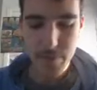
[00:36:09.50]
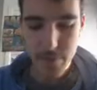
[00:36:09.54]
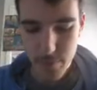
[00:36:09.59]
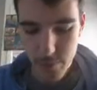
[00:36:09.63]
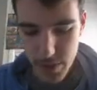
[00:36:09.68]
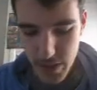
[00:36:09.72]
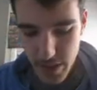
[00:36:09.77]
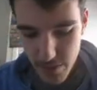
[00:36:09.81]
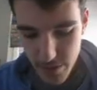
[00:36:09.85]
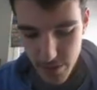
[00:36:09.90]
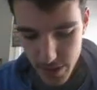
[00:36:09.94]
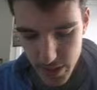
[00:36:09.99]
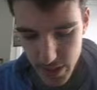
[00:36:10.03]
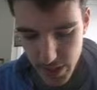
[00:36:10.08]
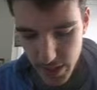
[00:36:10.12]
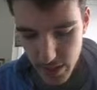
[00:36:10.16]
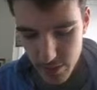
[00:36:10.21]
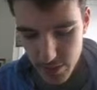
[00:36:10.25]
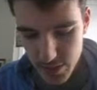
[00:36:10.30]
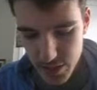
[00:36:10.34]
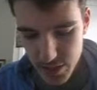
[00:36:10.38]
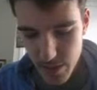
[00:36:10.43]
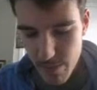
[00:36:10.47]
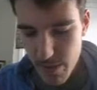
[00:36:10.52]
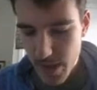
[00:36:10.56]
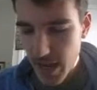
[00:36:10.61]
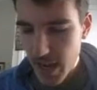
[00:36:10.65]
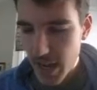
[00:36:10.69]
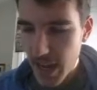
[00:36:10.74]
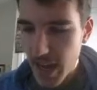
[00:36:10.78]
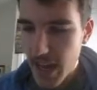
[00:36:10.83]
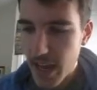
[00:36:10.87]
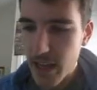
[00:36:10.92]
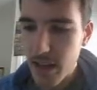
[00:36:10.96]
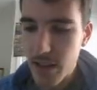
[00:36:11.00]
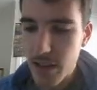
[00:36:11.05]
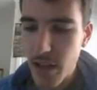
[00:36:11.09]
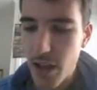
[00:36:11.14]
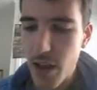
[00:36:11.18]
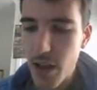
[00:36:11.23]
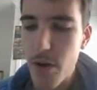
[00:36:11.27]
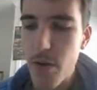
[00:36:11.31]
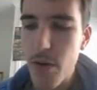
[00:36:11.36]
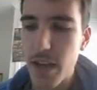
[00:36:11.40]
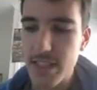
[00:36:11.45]
with everything else, no matter how
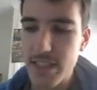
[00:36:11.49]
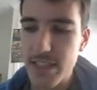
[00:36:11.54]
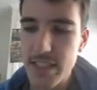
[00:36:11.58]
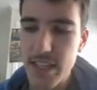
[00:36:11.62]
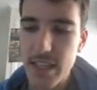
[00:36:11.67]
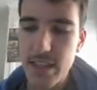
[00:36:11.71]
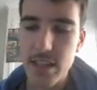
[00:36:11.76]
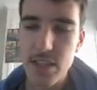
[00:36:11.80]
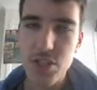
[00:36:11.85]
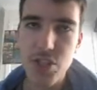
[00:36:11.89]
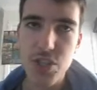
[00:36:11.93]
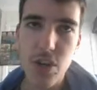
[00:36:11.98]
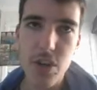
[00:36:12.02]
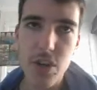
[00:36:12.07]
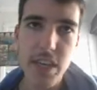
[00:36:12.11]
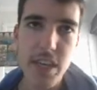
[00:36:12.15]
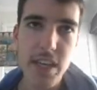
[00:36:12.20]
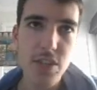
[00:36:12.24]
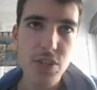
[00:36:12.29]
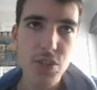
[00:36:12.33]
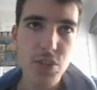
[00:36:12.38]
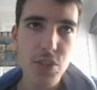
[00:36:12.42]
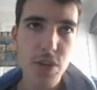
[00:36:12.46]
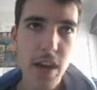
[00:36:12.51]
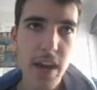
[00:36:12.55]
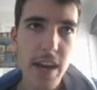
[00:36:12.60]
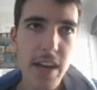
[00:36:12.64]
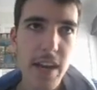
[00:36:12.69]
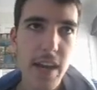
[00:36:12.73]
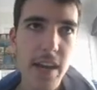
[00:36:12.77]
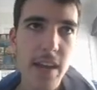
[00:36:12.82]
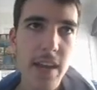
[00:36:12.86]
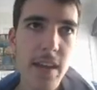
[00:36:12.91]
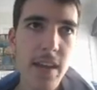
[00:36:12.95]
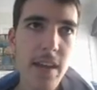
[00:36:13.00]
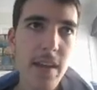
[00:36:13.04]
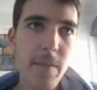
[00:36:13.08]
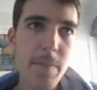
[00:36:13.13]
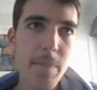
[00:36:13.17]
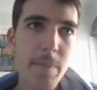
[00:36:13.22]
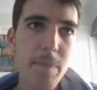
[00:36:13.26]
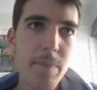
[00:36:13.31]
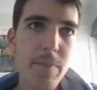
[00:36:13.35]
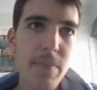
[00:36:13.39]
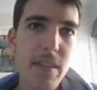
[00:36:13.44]
low I set the jockey and trainer
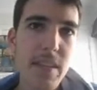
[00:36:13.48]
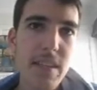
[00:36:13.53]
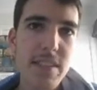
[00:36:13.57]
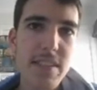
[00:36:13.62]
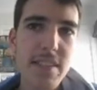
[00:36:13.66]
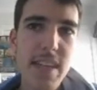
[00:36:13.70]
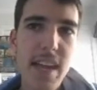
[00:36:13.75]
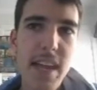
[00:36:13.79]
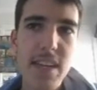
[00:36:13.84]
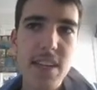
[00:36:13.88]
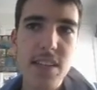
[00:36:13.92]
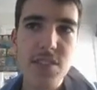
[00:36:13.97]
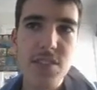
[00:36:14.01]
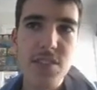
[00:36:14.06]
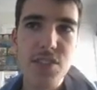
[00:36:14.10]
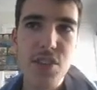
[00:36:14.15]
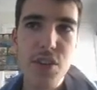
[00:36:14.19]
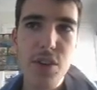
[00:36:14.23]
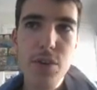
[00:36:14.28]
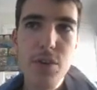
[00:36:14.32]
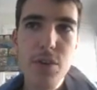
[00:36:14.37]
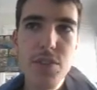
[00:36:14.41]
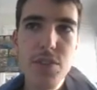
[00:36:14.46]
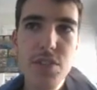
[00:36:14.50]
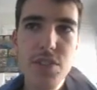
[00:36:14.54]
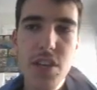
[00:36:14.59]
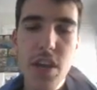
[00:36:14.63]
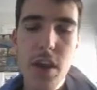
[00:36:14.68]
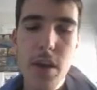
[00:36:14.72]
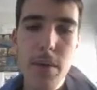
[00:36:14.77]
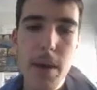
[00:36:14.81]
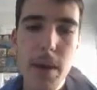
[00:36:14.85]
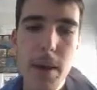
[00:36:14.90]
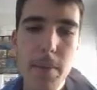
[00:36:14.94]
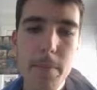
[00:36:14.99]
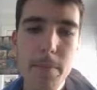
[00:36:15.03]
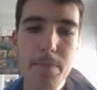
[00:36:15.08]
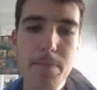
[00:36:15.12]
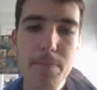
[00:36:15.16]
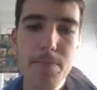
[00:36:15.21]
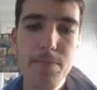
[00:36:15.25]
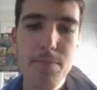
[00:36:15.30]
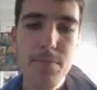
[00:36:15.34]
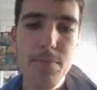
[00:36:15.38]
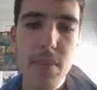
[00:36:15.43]
standards too. So
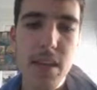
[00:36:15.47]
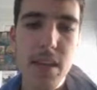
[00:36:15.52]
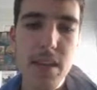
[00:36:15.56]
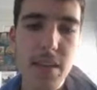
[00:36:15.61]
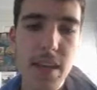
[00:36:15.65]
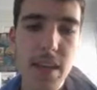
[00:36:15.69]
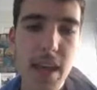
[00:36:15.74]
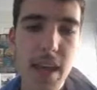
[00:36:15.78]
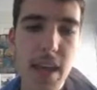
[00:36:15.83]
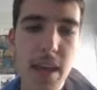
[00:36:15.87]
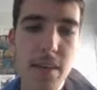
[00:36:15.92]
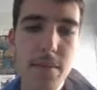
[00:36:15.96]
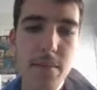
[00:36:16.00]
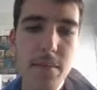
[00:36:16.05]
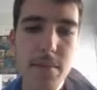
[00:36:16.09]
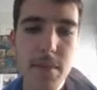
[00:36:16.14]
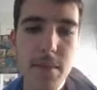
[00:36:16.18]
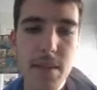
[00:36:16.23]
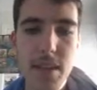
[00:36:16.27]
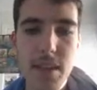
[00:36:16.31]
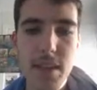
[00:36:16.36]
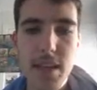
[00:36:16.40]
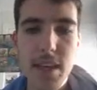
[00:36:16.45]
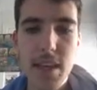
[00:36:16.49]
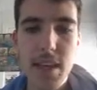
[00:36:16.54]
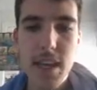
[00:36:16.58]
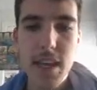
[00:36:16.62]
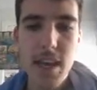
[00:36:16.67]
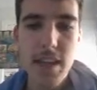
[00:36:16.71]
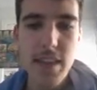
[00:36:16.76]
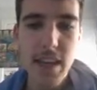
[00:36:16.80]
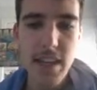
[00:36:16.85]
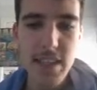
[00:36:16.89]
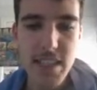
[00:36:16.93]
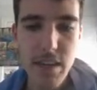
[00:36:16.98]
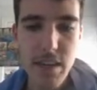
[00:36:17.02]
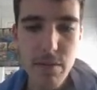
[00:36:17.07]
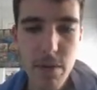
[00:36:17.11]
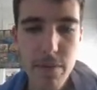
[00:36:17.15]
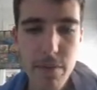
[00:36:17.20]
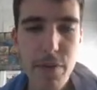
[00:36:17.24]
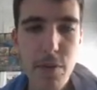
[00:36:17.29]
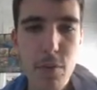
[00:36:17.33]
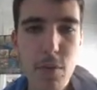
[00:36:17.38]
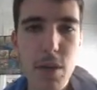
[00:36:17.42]
yeah, thanks
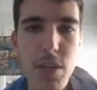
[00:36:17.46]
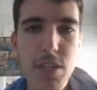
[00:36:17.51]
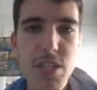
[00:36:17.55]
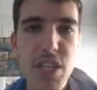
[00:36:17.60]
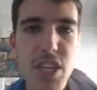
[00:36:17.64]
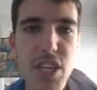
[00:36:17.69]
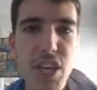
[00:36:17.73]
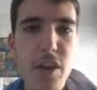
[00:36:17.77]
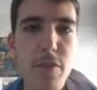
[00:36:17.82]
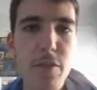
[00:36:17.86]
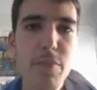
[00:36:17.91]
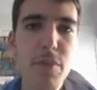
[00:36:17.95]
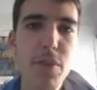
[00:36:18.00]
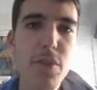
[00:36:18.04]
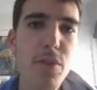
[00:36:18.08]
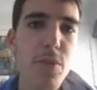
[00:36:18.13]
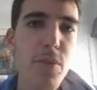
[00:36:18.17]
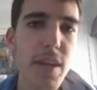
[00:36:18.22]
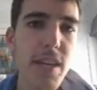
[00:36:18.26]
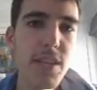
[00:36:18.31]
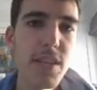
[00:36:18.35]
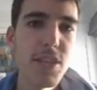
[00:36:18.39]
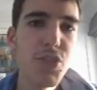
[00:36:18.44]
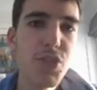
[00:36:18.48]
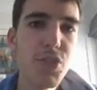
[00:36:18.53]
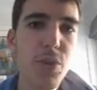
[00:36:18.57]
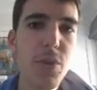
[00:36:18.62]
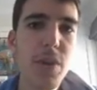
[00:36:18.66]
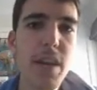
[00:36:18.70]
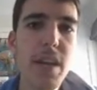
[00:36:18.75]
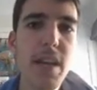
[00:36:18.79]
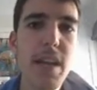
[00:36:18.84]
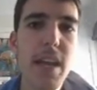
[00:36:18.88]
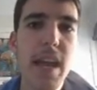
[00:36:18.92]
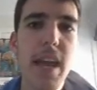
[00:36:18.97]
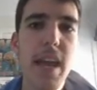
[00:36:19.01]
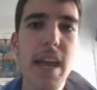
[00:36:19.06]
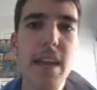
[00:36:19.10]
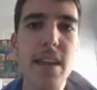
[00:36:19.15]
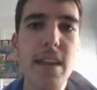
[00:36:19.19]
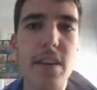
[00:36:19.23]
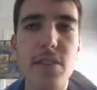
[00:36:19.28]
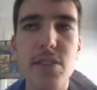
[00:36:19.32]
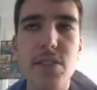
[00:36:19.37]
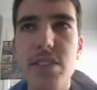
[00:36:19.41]
everyone for watching. Hope you enjoyed,
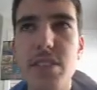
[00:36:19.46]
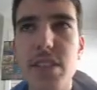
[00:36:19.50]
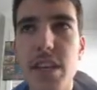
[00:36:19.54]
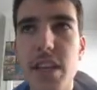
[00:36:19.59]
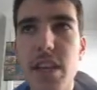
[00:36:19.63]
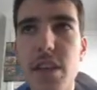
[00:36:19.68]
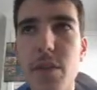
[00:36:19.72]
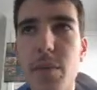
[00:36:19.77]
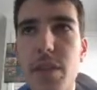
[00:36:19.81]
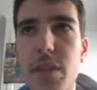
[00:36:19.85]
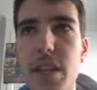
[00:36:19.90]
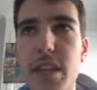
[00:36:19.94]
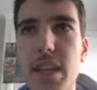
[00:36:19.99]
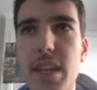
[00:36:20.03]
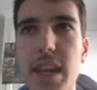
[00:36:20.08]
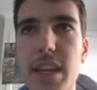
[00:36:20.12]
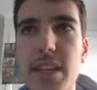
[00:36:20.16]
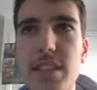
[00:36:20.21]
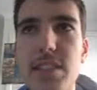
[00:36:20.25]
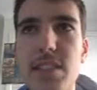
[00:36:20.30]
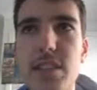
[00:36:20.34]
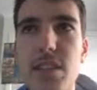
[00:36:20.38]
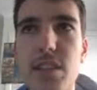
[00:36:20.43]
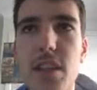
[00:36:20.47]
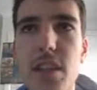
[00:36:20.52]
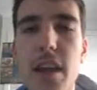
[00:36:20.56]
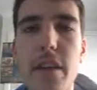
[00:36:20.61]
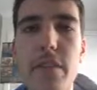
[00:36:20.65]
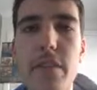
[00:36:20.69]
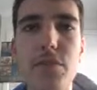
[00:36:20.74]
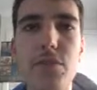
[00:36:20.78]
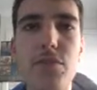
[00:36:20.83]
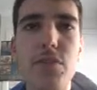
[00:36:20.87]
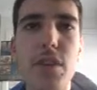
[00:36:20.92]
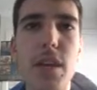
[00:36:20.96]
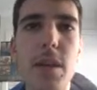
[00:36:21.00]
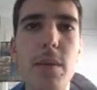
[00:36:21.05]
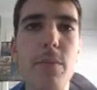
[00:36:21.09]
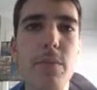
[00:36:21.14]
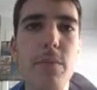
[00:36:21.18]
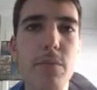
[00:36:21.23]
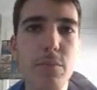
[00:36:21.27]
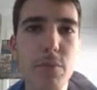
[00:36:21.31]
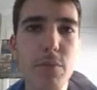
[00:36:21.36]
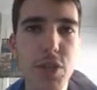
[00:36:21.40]
and I'll see you in the next live
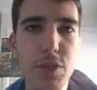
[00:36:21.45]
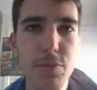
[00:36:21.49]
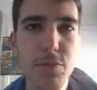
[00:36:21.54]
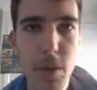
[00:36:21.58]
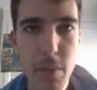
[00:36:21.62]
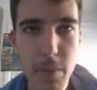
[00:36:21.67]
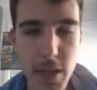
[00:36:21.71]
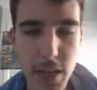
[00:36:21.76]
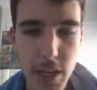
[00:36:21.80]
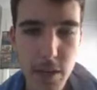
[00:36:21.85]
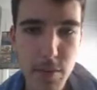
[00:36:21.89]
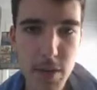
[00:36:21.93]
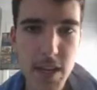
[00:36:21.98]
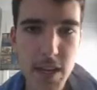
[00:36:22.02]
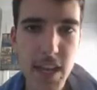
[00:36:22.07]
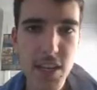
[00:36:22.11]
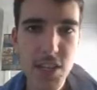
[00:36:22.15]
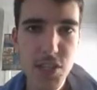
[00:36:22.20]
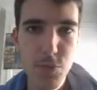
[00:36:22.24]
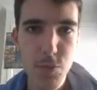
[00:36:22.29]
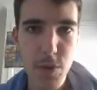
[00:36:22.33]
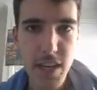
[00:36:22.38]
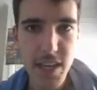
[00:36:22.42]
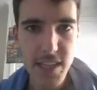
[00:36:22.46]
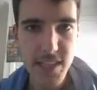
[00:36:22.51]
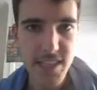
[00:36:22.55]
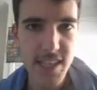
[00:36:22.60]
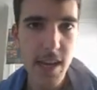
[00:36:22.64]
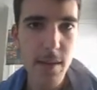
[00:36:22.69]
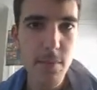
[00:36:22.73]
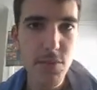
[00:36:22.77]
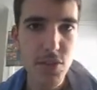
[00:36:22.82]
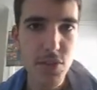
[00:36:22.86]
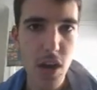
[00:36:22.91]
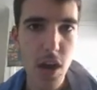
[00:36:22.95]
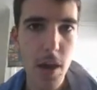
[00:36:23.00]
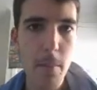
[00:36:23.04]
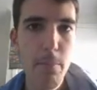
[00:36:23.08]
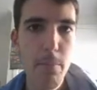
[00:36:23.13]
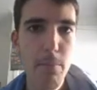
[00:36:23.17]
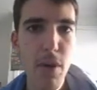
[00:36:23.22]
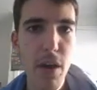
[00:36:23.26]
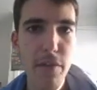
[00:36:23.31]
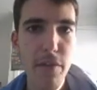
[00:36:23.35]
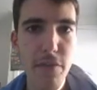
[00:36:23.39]
stream, which is probably going to be next week, same
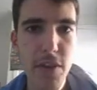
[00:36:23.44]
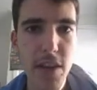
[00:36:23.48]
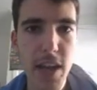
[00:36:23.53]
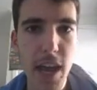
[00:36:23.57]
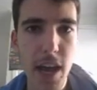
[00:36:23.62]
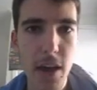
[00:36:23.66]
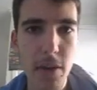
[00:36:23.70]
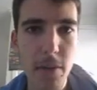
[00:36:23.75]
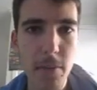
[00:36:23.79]
time. Bye for now.